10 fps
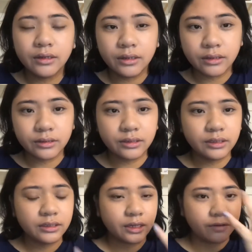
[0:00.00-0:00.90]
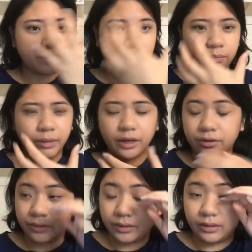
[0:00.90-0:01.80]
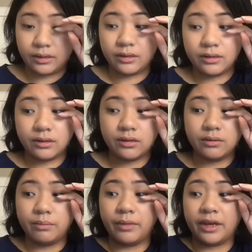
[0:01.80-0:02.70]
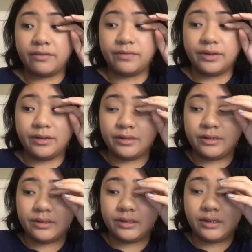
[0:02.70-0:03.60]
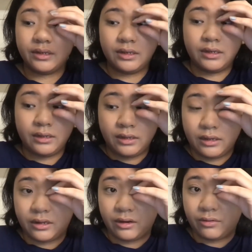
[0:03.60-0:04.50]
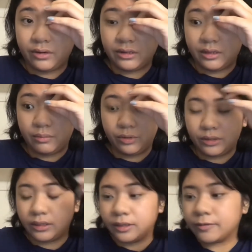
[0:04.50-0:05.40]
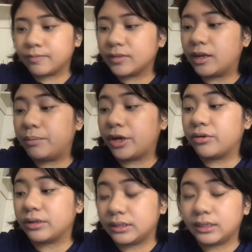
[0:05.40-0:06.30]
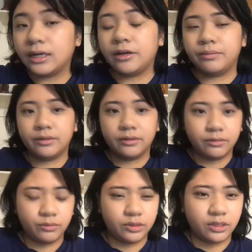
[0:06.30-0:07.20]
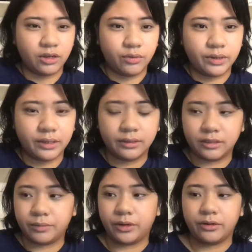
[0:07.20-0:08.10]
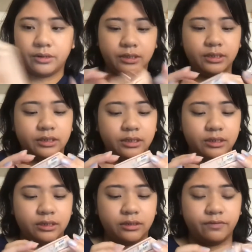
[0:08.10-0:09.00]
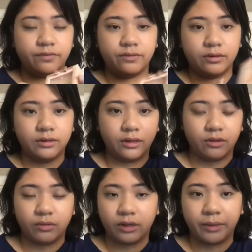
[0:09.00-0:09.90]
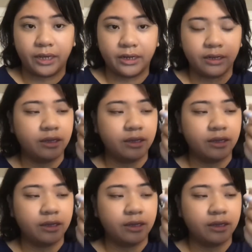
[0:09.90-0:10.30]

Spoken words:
can see it's kind of like a powdery matte finish, and ironically putting a powder on top will take away this powder, because this is another one I'm panning.